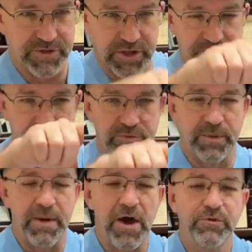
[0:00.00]
The
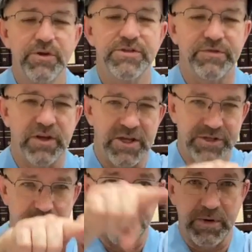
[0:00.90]
boundaries of the United
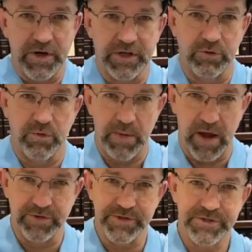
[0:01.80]
States of America were
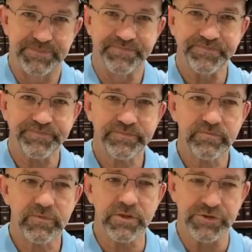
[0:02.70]
mountains.
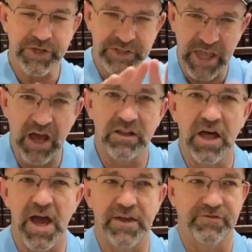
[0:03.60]
So take the
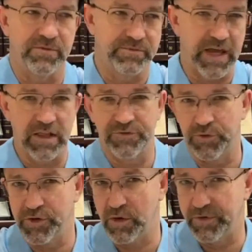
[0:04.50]
outline from
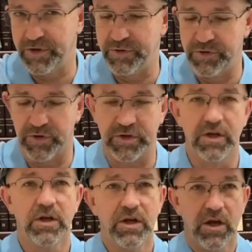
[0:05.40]
California all the way to New York.
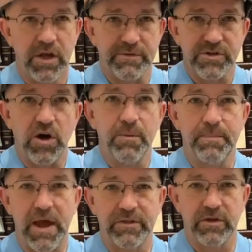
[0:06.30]
It was all
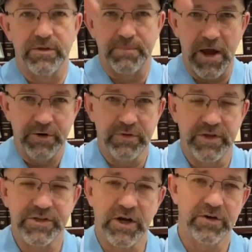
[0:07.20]
the boundary of the
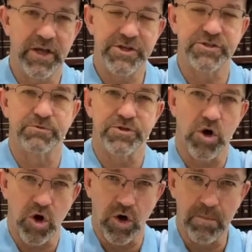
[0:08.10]
entire nation was
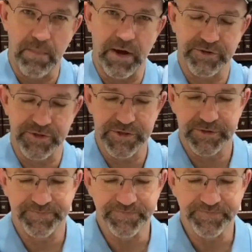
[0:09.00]
all mountains.